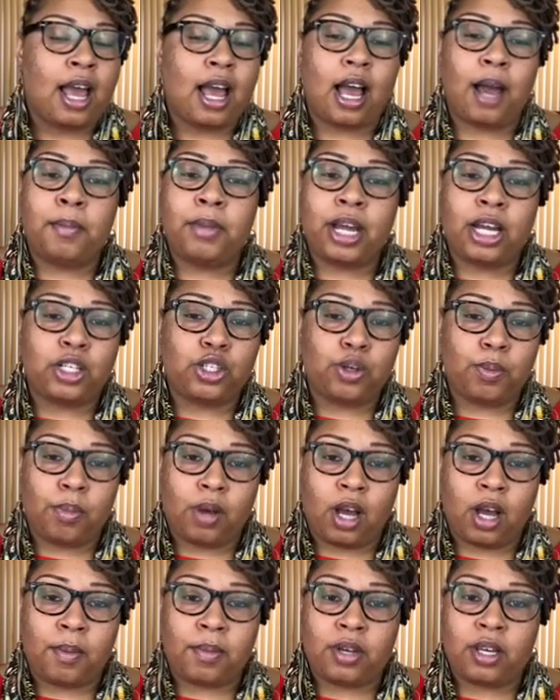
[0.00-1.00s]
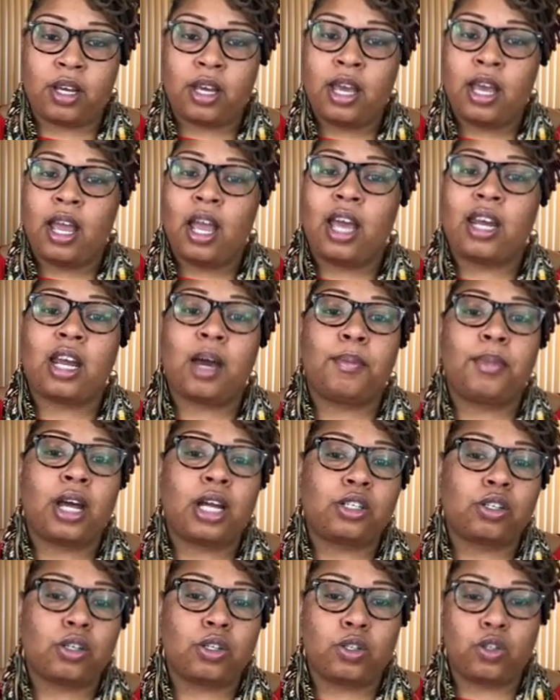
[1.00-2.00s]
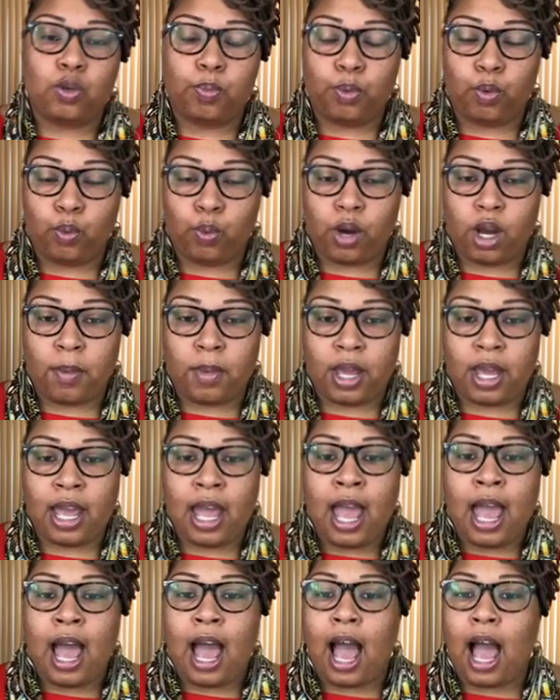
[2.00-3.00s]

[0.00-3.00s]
I'm not your mama, and I'm not your superwoman.